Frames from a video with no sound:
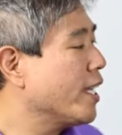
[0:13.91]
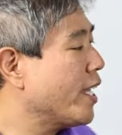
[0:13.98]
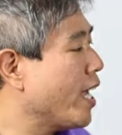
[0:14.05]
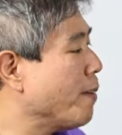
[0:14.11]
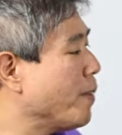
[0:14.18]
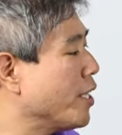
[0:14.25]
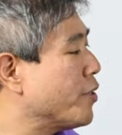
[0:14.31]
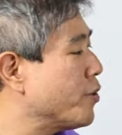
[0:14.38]

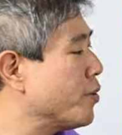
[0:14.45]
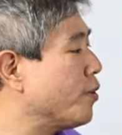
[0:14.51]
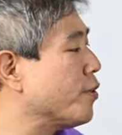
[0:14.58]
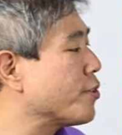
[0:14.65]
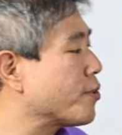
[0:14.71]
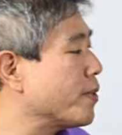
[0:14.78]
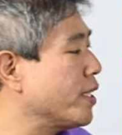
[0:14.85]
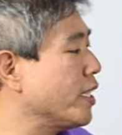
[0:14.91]
Gamut Duo
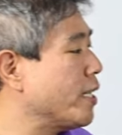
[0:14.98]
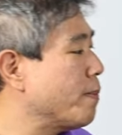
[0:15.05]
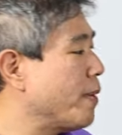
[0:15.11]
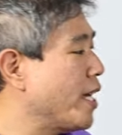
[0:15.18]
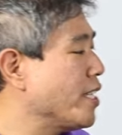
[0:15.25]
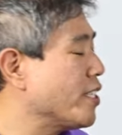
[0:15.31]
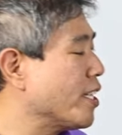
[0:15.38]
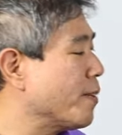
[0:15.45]
is really
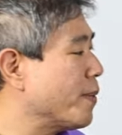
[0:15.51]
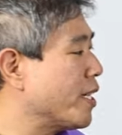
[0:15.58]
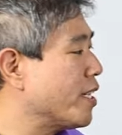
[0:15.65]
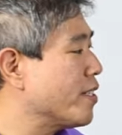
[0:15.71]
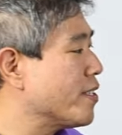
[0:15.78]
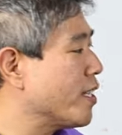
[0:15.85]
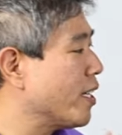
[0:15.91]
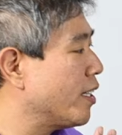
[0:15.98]
amazing
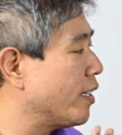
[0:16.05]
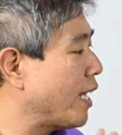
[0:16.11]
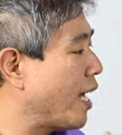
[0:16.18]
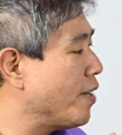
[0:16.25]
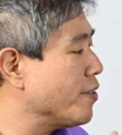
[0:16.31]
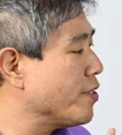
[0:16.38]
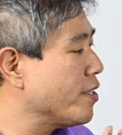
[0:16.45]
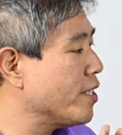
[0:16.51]
because it
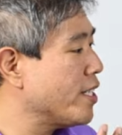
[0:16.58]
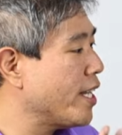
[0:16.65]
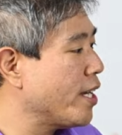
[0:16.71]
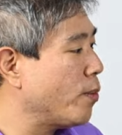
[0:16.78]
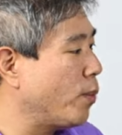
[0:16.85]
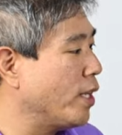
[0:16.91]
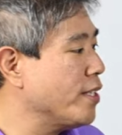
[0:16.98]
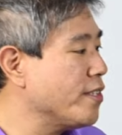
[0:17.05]
allows you to
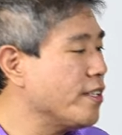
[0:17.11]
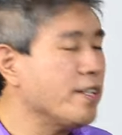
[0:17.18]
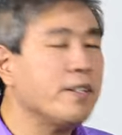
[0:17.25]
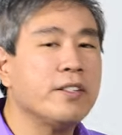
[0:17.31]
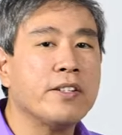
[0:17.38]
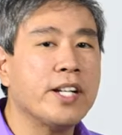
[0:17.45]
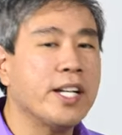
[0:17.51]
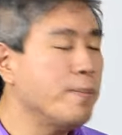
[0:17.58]
take one
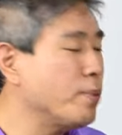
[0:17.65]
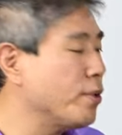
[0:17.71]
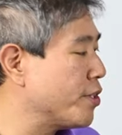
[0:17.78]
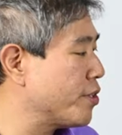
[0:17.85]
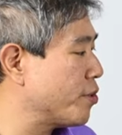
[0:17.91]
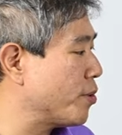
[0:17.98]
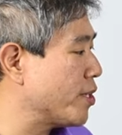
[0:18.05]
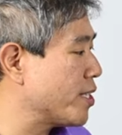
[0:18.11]
singular
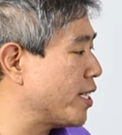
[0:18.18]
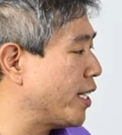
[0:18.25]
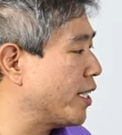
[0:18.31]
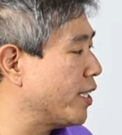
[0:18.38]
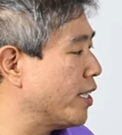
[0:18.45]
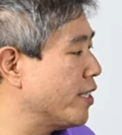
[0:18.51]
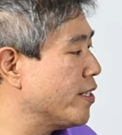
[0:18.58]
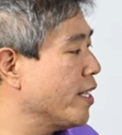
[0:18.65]
input source
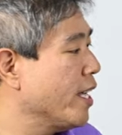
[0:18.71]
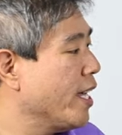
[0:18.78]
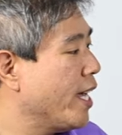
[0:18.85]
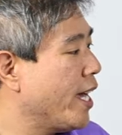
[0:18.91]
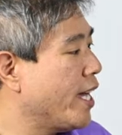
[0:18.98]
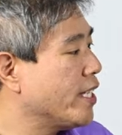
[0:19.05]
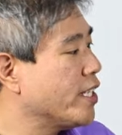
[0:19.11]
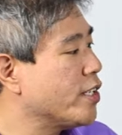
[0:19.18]
like this
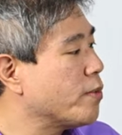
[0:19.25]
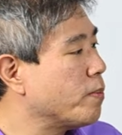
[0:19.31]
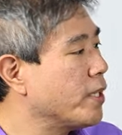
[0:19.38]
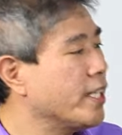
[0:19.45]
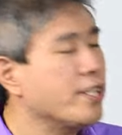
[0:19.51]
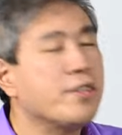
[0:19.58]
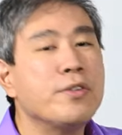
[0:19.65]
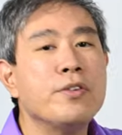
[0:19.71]
and
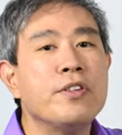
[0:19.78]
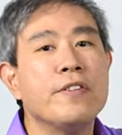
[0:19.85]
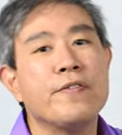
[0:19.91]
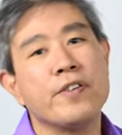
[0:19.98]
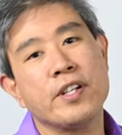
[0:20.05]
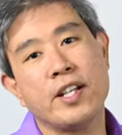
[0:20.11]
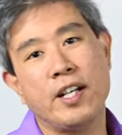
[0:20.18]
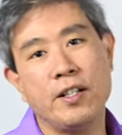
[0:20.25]
display two
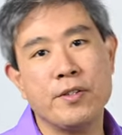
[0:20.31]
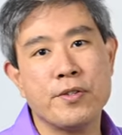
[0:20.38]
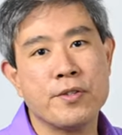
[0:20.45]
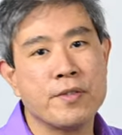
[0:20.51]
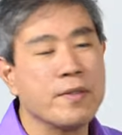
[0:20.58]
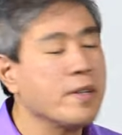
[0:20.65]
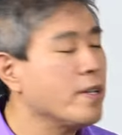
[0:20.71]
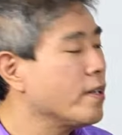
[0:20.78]
different
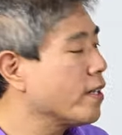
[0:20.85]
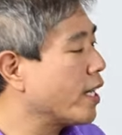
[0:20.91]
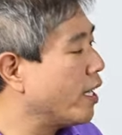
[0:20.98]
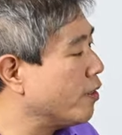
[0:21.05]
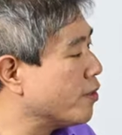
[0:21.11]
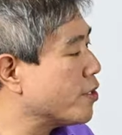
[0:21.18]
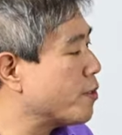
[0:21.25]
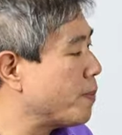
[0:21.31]
colors
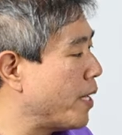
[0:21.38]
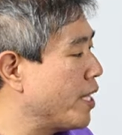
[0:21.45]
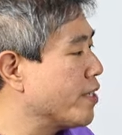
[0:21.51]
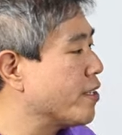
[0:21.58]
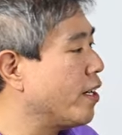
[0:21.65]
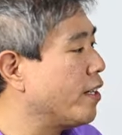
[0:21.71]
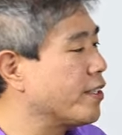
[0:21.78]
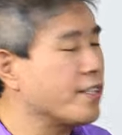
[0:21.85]
color
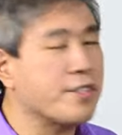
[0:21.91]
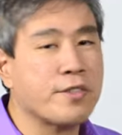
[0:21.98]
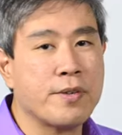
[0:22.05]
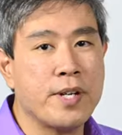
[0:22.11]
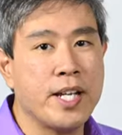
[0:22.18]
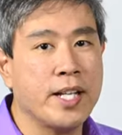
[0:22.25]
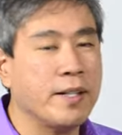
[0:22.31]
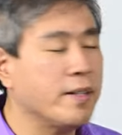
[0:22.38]
space on the
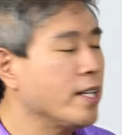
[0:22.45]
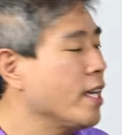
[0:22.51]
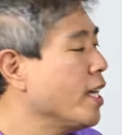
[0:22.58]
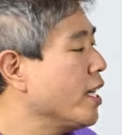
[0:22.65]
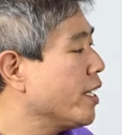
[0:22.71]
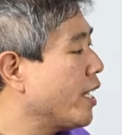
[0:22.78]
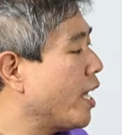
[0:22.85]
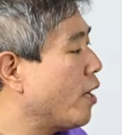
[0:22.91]
screen.
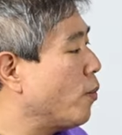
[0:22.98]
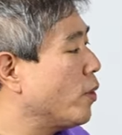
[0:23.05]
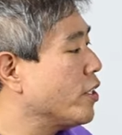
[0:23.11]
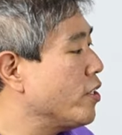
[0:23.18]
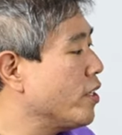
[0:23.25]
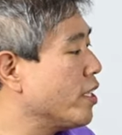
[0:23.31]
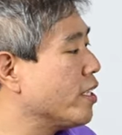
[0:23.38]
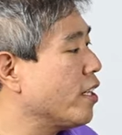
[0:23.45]
Now
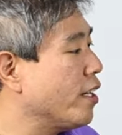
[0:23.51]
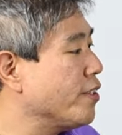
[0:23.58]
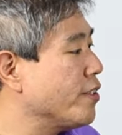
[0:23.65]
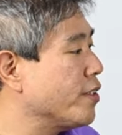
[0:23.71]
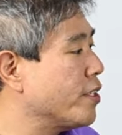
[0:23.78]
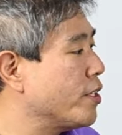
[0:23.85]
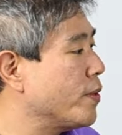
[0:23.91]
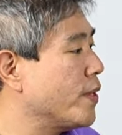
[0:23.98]
what you can
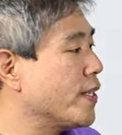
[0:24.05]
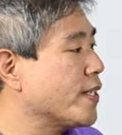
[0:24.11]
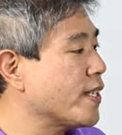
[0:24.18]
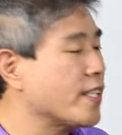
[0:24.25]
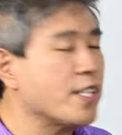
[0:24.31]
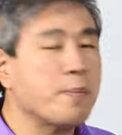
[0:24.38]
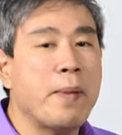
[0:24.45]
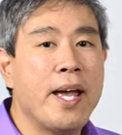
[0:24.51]
also do is
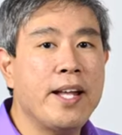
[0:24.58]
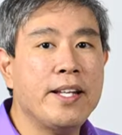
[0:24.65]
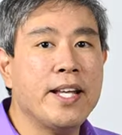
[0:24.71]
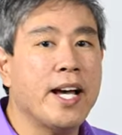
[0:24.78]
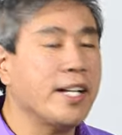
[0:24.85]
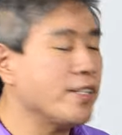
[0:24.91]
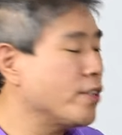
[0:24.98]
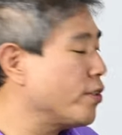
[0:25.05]
expand
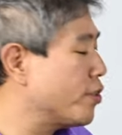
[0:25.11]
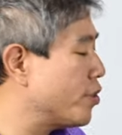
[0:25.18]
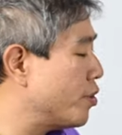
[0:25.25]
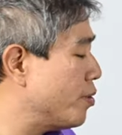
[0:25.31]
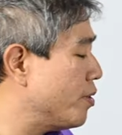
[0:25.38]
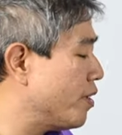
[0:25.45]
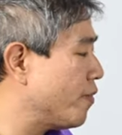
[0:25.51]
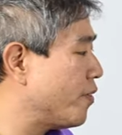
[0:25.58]
that to
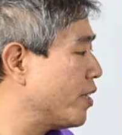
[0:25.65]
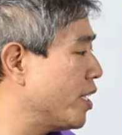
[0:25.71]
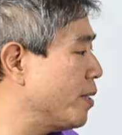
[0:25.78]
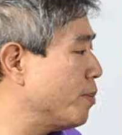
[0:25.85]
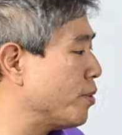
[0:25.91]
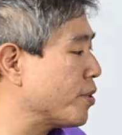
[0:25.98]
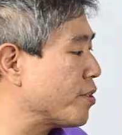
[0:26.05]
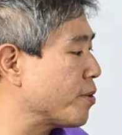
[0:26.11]
two different
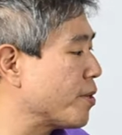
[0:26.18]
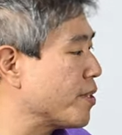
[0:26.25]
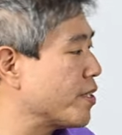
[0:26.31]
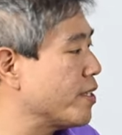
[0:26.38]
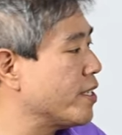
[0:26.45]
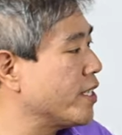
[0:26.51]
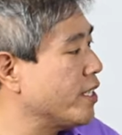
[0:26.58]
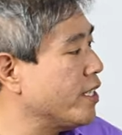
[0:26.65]
input
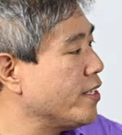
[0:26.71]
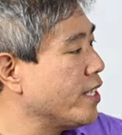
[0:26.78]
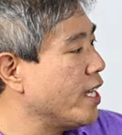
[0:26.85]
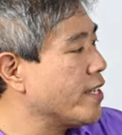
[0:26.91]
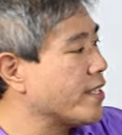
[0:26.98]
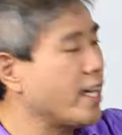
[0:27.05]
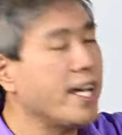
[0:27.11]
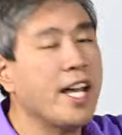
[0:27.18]
sources. In this
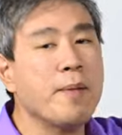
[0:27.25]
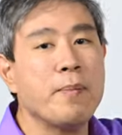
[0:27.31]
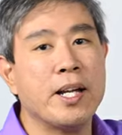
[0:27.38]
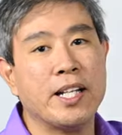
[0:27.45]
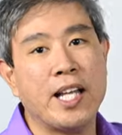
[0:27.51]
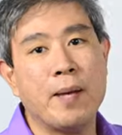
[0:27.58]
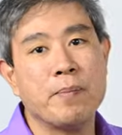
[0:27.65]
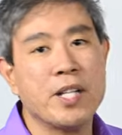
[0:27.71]
case, I have
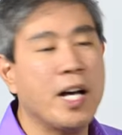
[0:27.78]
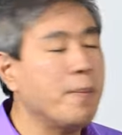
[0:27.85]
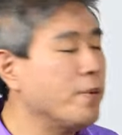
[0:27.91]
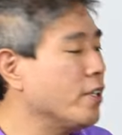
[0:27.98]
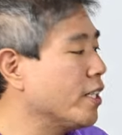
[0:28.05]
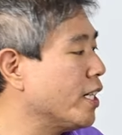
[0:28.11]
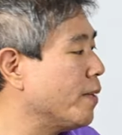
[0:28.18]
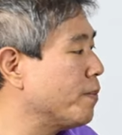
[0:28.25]
my laptop
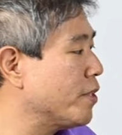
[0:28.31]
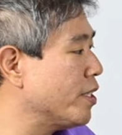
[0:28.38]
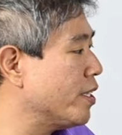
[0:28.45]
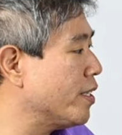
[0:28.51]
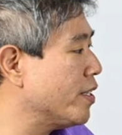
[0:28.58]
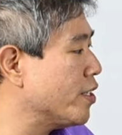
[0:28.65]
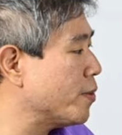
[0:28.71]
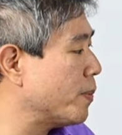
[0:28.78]
hooked up to
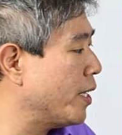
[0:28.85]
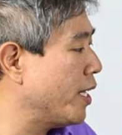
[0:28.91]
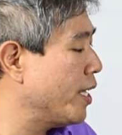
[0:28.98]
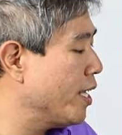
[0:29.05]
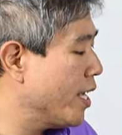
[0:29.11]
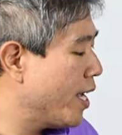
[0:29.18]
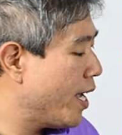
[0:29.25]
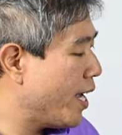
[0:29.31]
the display
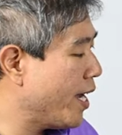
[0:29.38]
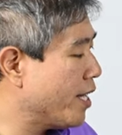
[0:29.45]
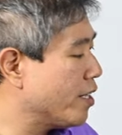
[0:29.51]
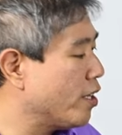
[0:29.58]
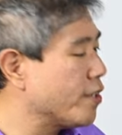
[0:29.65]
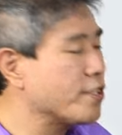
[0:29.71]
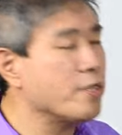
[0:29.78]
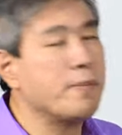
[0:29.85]
and
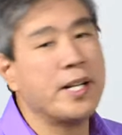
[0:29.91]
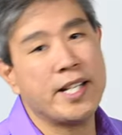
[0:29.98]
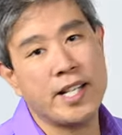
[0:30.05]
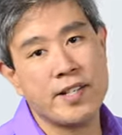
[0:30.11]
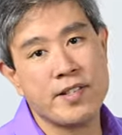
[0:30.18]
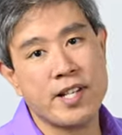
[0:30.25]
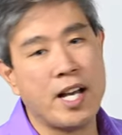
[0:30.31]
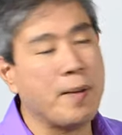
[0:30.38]
also my
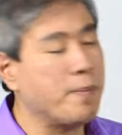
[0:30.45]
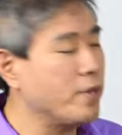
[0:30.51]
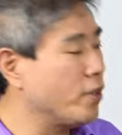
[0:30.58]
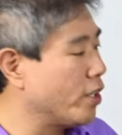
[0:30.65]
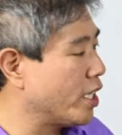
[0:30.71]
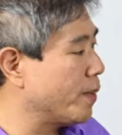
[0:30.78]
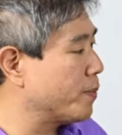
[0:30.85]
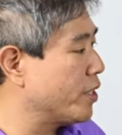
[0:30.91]
desktop
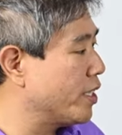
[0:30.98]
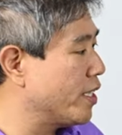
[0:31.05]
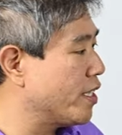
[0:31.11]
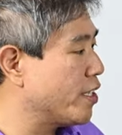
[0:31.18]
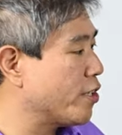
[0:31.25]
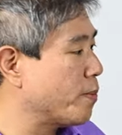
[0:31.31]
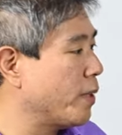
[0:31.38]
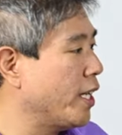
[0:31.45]
hooked up to the
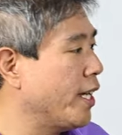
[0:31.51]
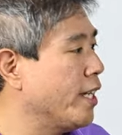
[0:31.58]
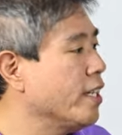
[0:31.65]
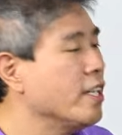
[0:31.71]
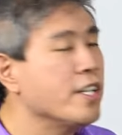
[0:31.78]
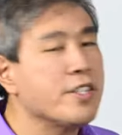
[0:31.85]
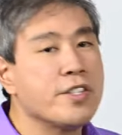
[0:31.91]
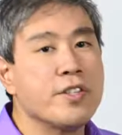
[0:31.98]
display.
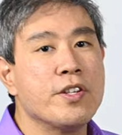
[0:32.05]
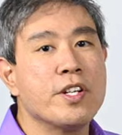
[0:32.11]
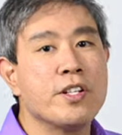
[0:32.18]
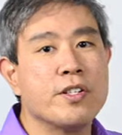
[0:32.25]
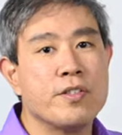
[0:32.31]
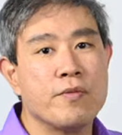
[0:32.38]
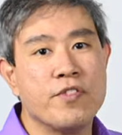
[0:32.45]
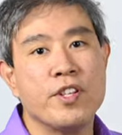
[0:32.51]
So you
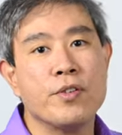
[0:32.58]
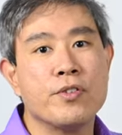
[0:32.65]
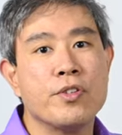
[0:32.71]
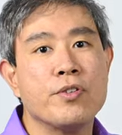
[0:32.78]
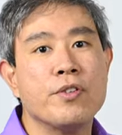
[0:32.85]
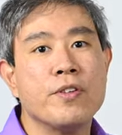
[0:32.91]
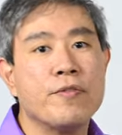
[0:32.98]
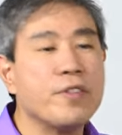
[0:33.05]
can view
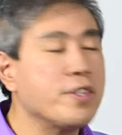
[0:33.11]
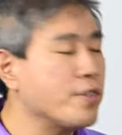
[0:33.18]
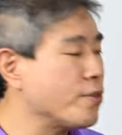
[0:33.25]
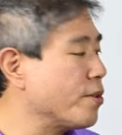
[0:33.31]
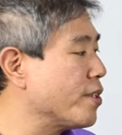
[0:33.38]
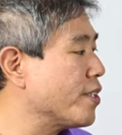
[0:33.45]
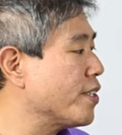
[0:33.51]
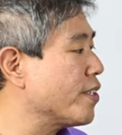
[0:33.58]
two different
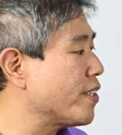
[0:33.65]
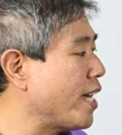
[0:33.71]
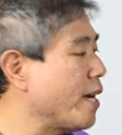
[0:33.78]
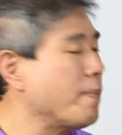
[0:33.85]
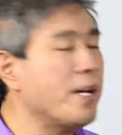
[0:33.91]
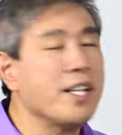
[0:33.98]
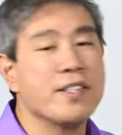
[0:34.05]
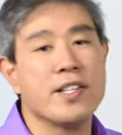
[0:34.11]
sources
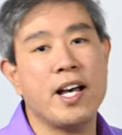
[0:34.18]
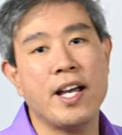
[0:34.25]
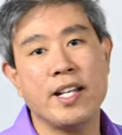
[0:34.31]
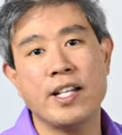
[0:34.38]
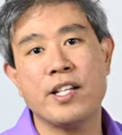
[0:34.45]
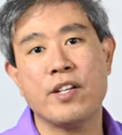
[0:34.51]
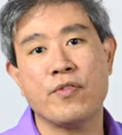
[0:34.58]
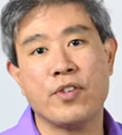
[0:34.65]
side by
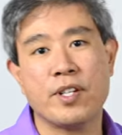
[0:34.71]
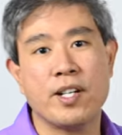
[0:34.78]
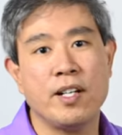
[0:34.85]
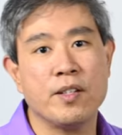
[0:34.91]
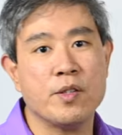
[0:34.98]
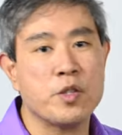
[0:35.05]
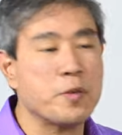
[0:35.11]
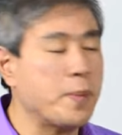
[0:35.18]
side in different
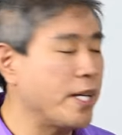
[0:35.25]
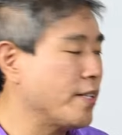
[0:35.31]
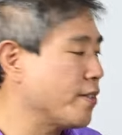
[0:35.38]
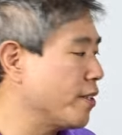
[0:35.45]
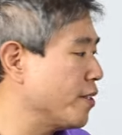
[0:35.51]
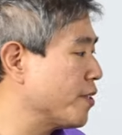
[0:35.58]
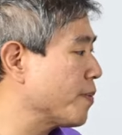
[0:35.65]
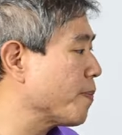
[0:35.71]
color
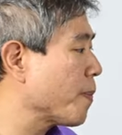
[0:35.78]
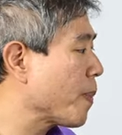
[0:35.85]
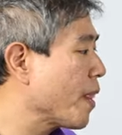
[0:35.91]
spaces.